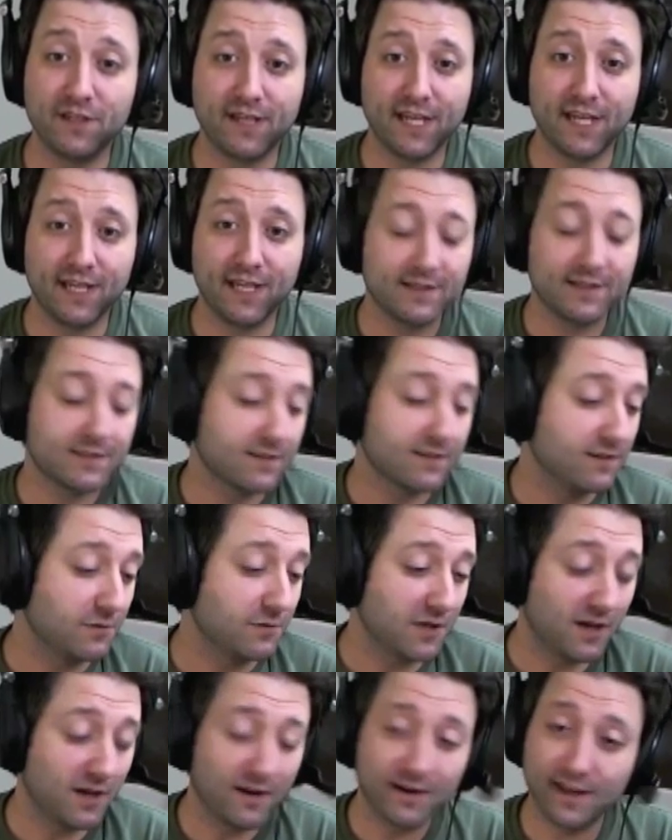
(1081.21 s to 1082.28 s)
and
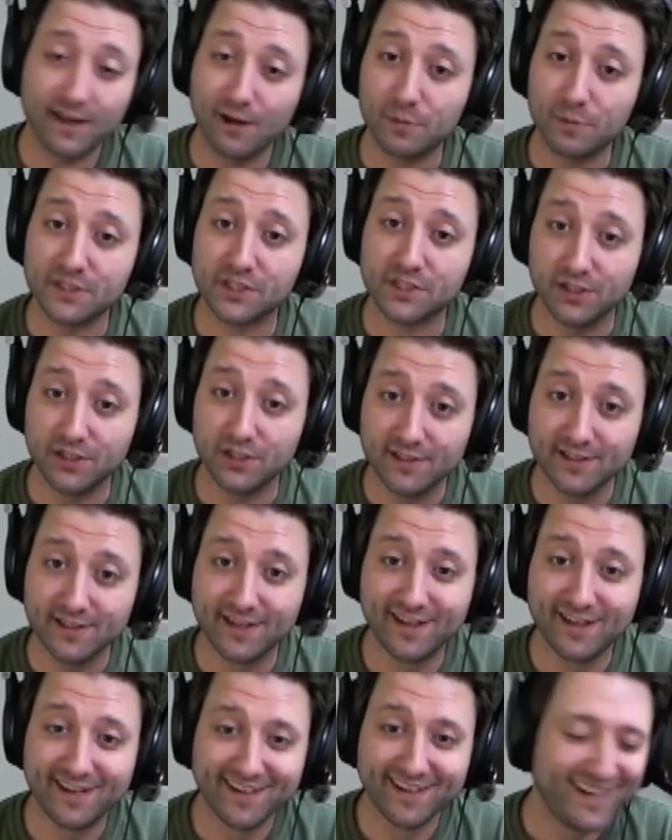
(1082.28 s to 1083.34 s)
oh God, I hope it's good.
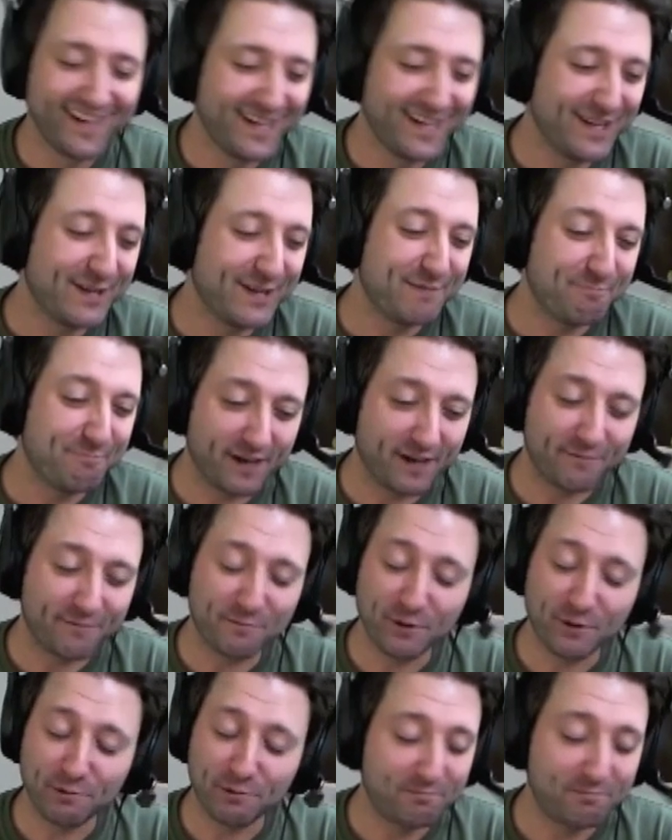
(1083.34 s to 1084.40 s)

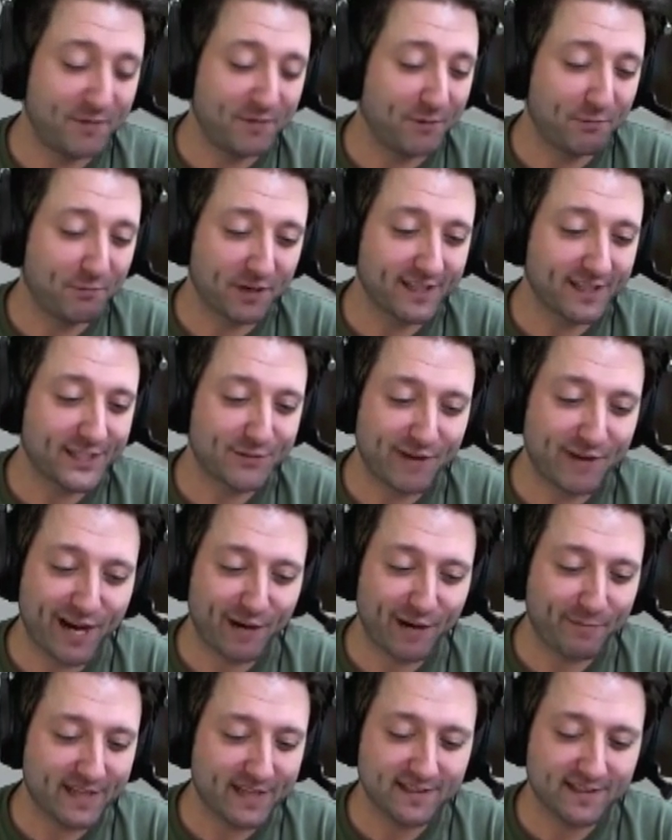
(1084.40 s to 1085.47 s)
but we're going to try
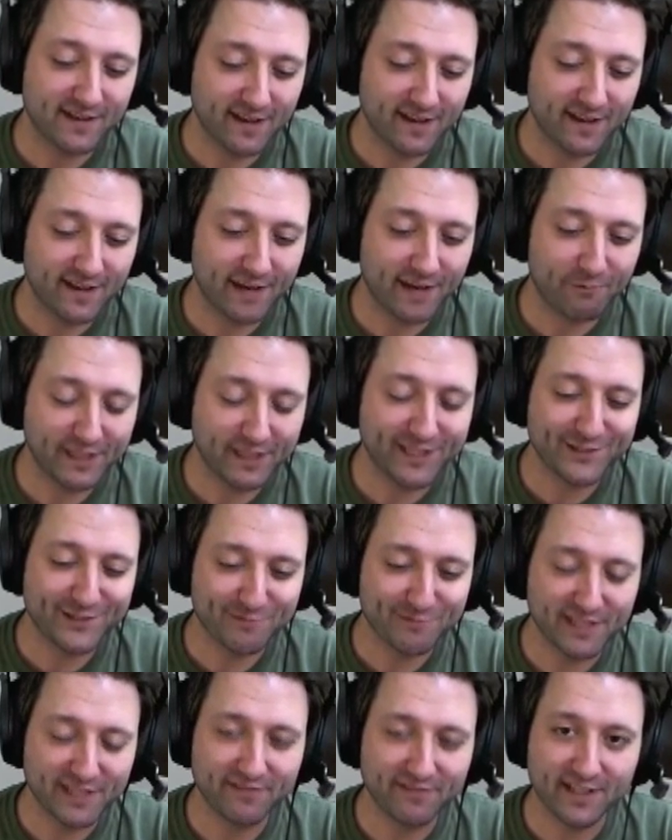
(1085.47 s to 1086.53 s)
our best, and I really do
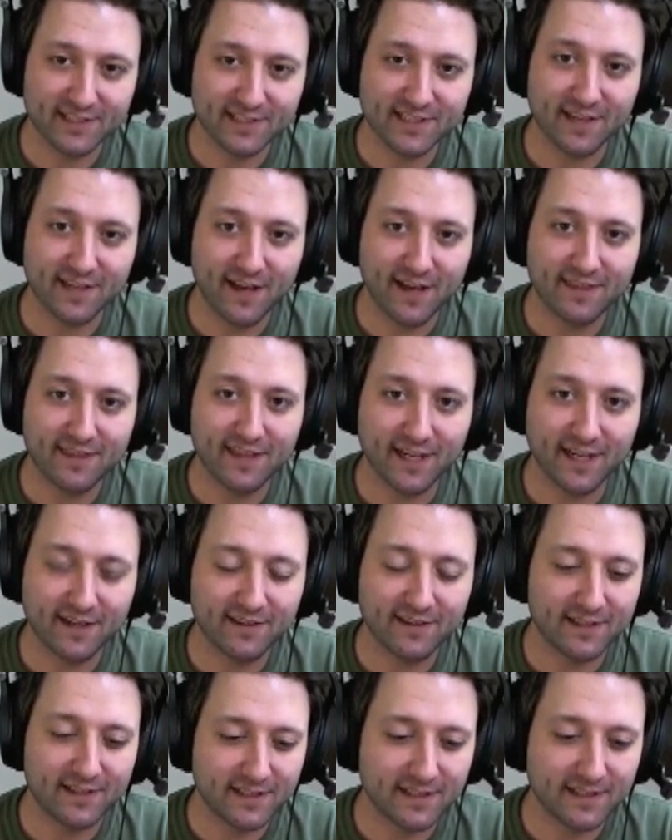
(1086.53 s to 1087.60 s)
believe in this. I think
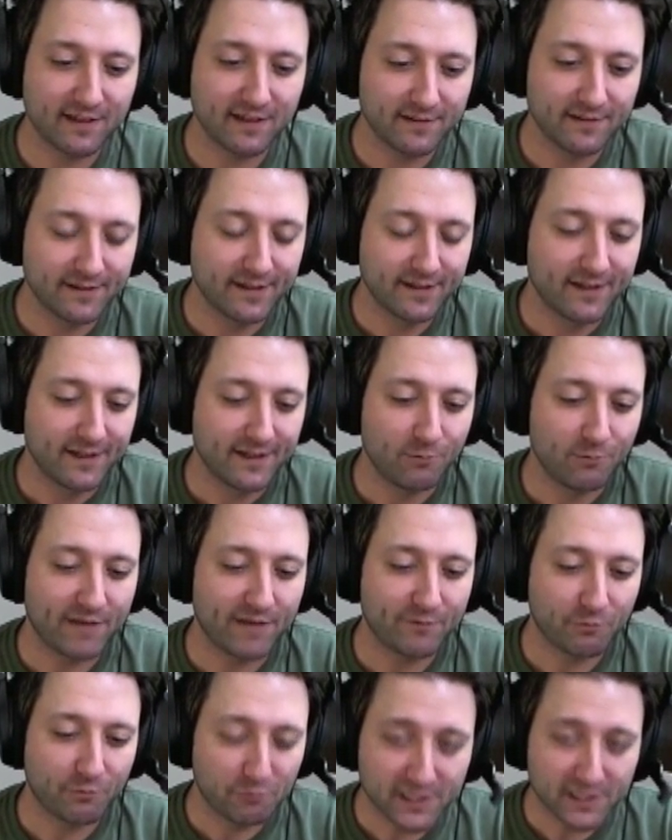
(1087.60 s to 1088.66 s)
that we
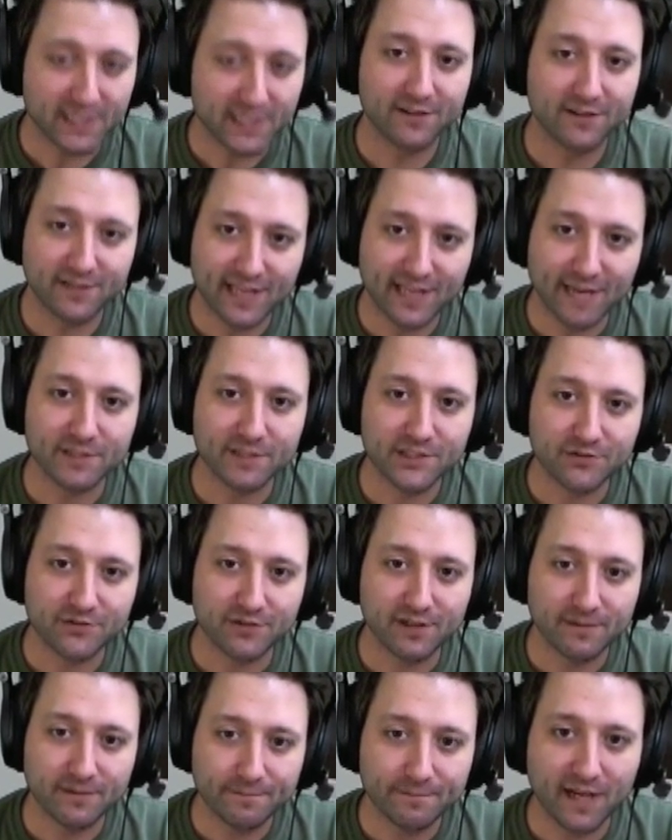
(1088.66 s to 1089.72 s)
have a really good
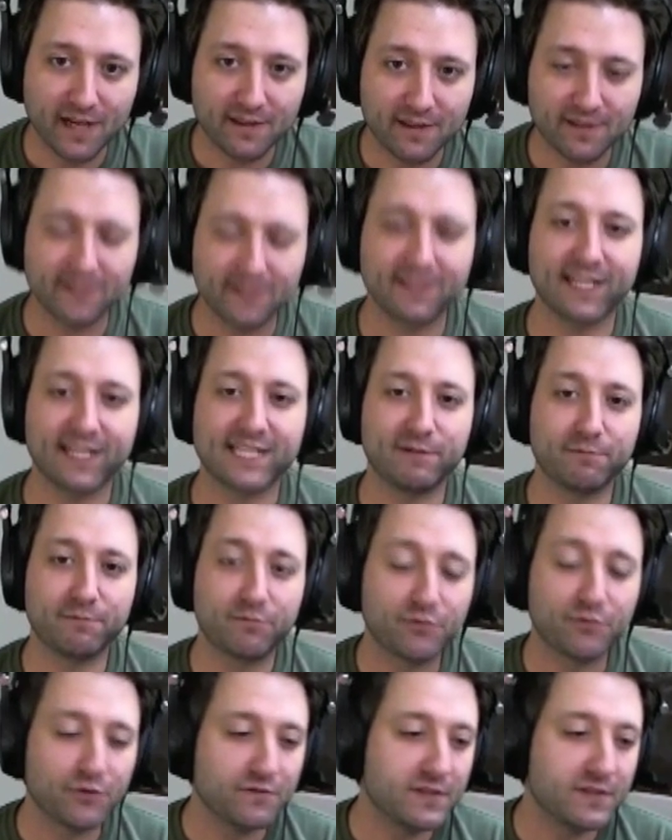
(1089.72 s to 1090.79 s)
chemistry, and I think that's been
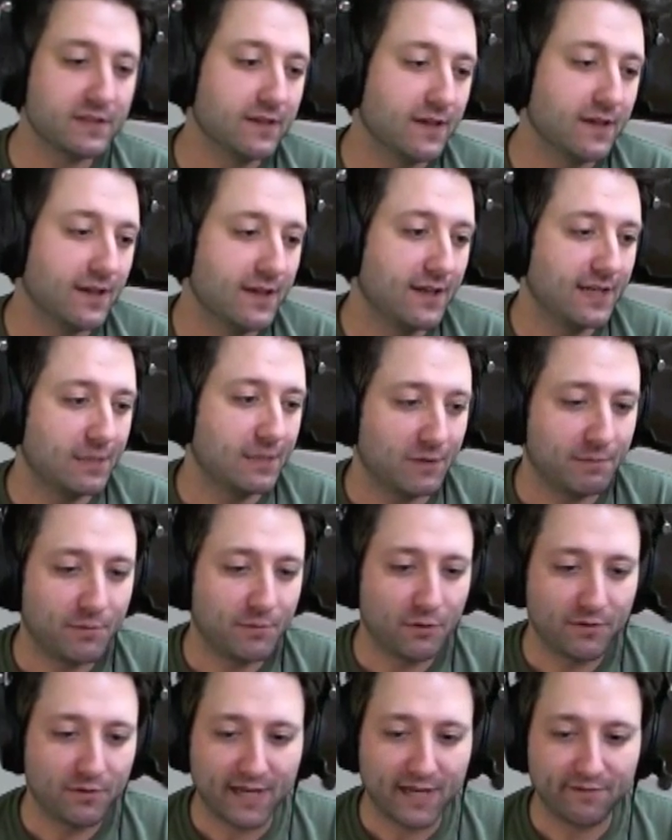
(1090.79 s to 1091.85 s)
proven. We
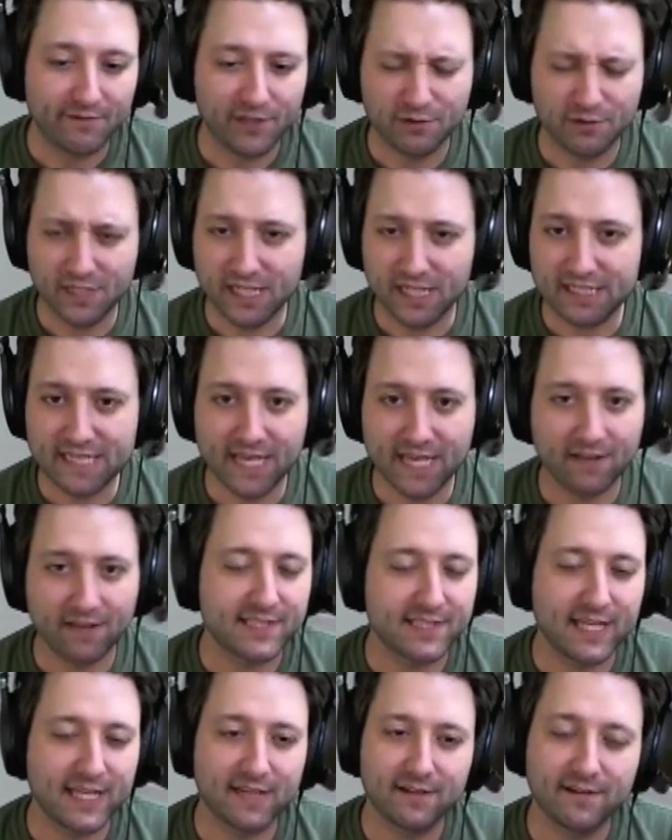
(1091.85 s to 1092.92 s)
both have a unique talent
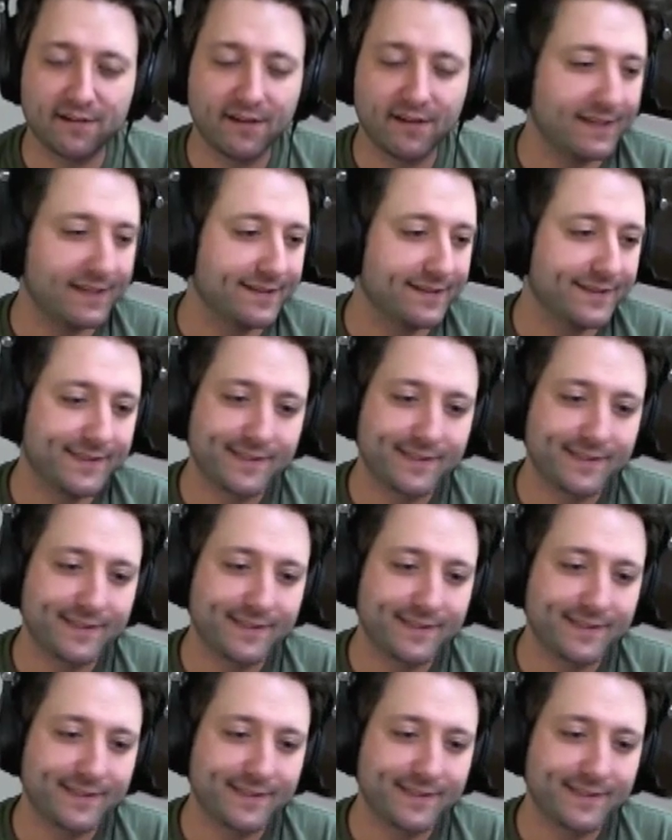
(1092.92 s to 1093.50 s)
set, and